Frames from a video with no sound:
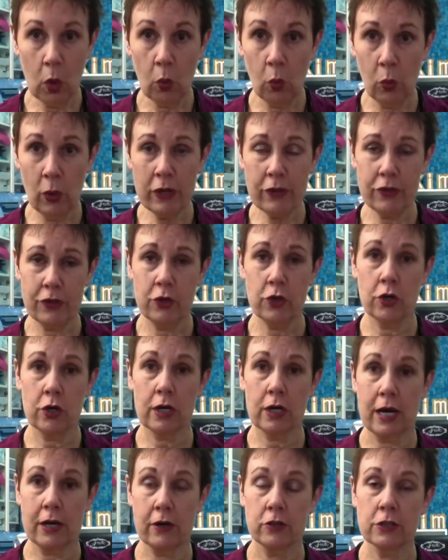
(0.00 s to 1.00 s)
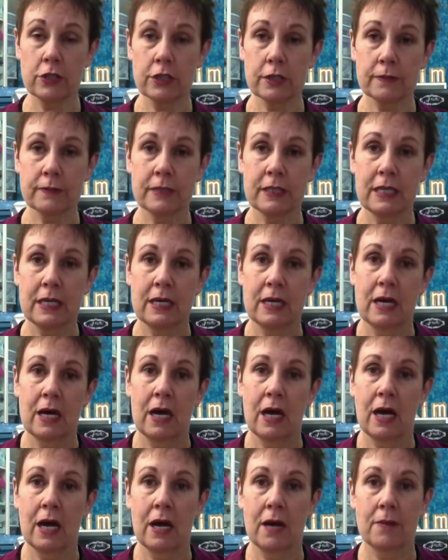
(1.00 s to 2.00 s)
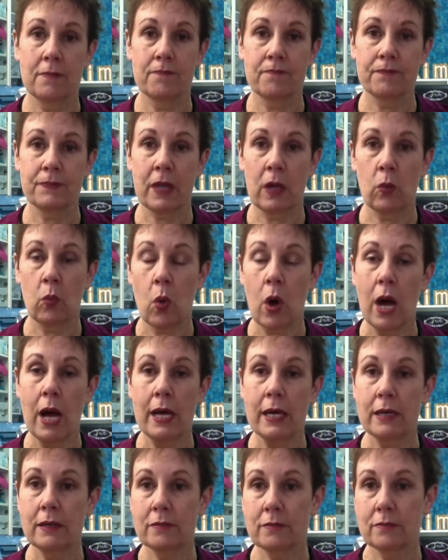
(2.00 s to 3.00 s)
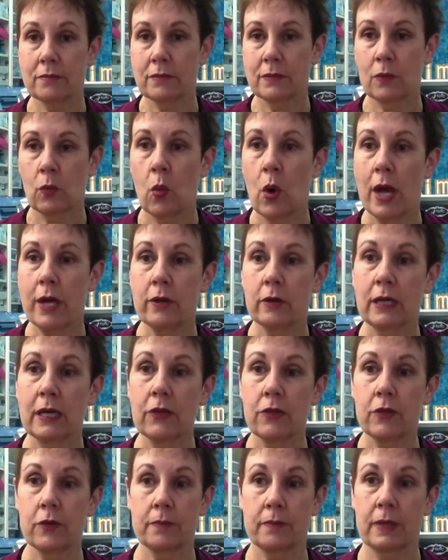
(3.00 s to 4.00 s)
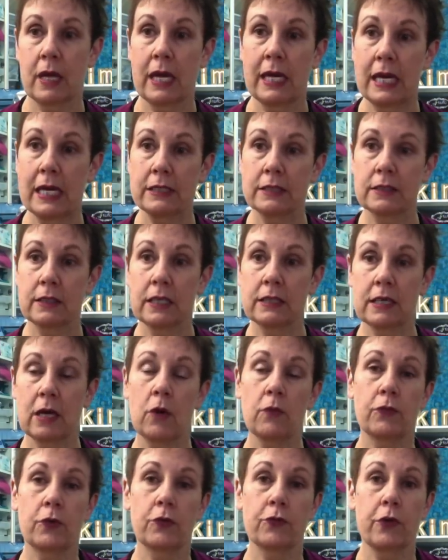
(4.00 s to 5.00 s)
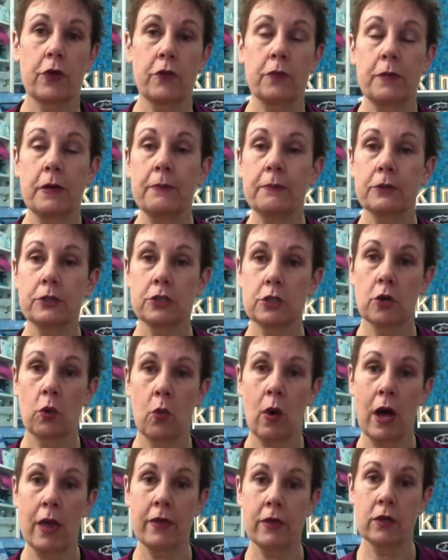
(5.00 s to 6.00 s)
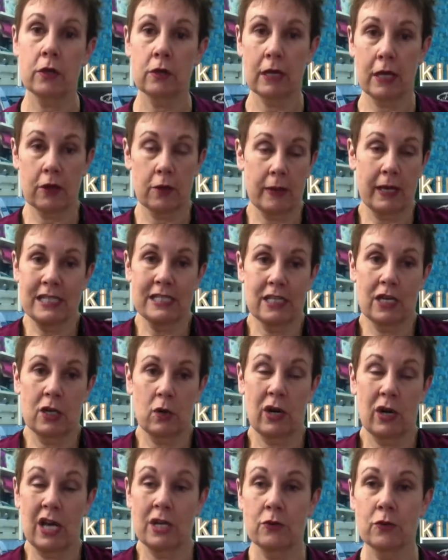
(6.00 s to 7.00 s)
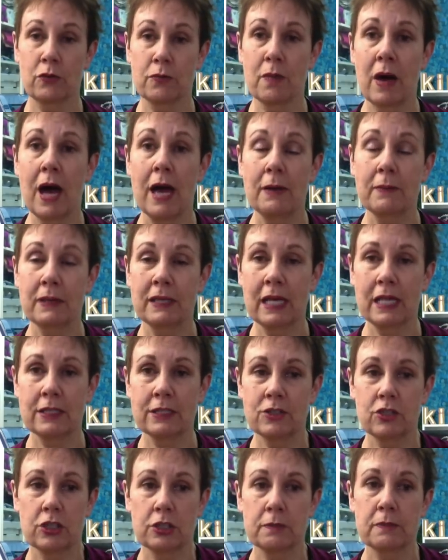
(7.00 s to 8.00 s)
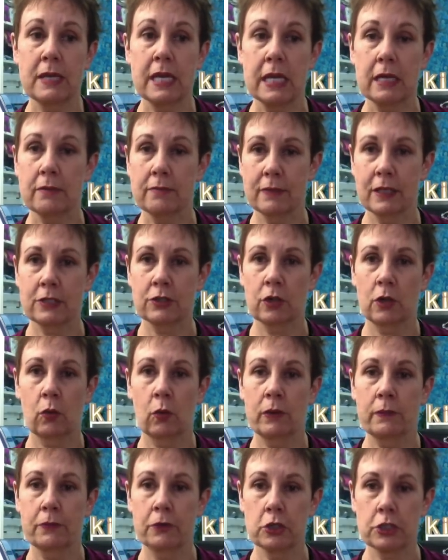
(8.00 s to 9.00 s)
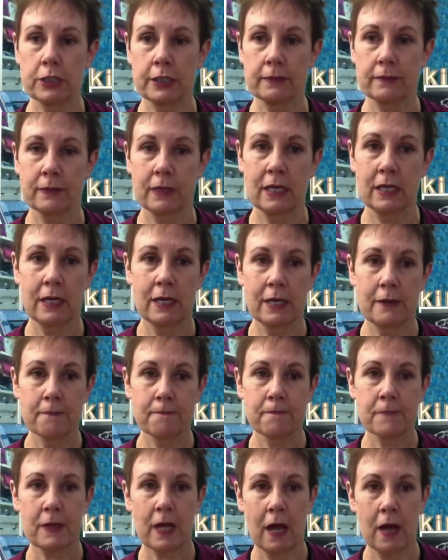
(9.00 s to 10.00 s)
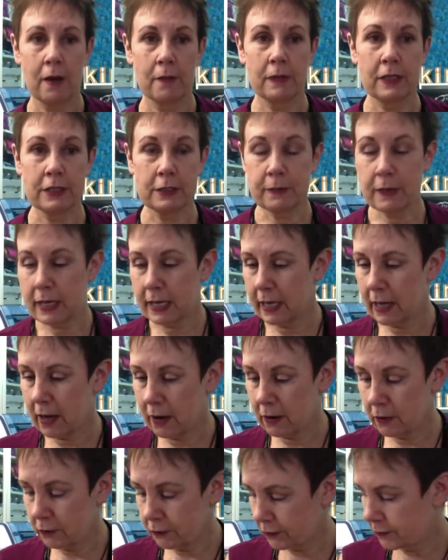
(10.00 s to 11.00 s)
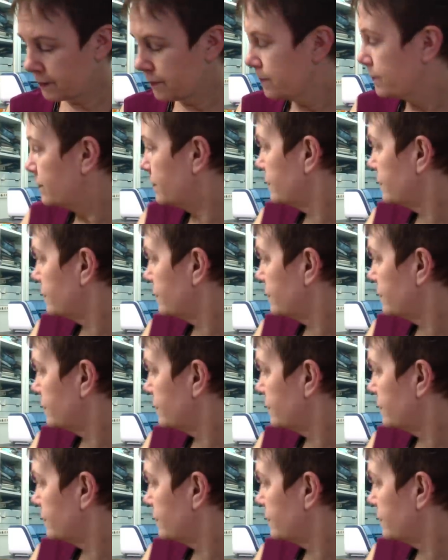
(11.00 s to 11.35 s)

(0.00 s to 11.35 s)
with your cutters um, and why why you like them. I guess that's helpful for other people to know why you like them. I can tell you what I do with mine, but that's just me. That's only one person. Um, and speaking of,